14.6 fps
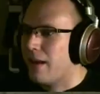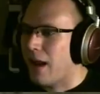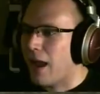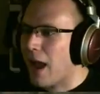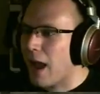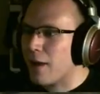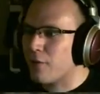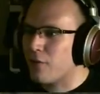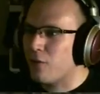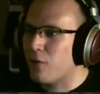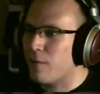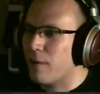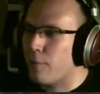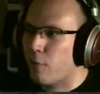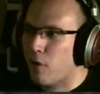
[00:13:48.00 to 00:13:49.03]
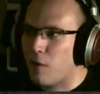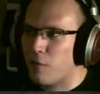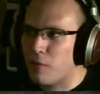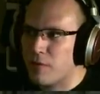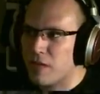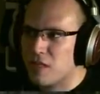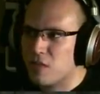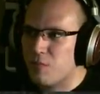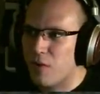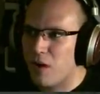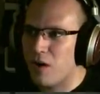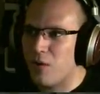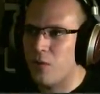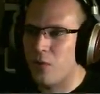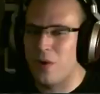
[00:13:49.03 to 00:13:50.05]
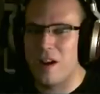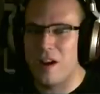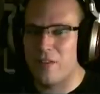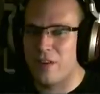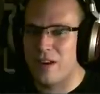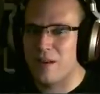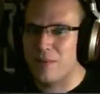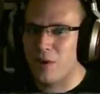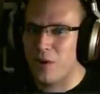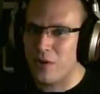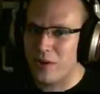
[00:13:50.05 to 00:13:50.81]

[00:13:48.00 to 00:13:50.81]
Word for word: I don't know what my problem is, but whatever. I'm calling